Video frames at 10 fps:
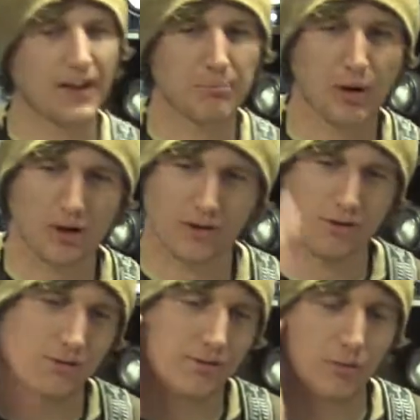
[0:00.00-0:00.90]
that part
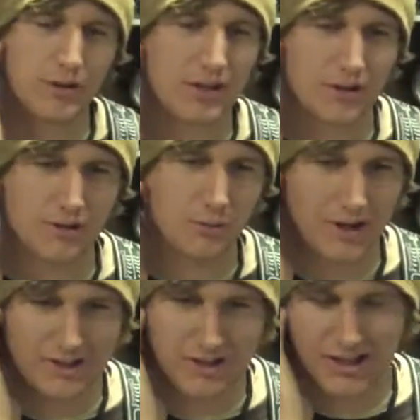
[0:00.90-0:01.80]
you would hear in the
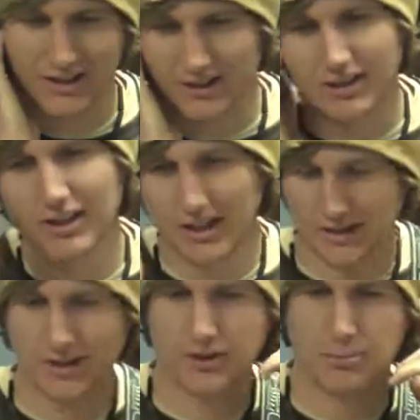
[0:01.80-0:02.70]
right channel,
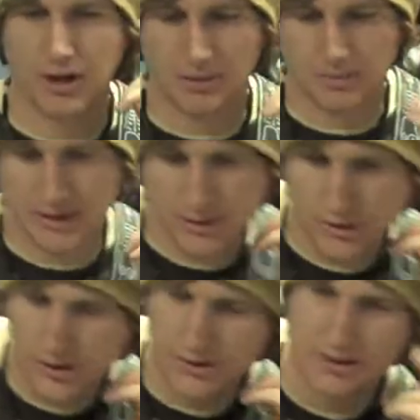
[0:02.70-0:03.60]
and the other part I played
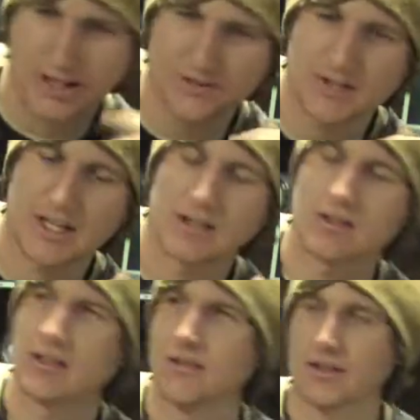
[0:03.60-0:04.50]
you'd hear in the left
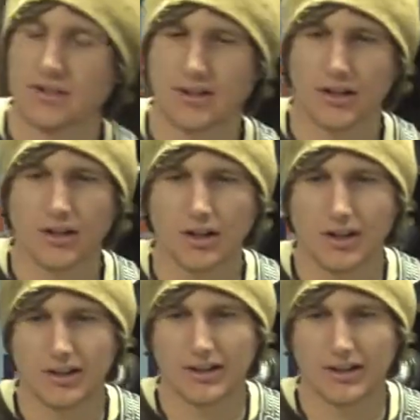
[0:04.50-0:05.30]
channel of the guitar.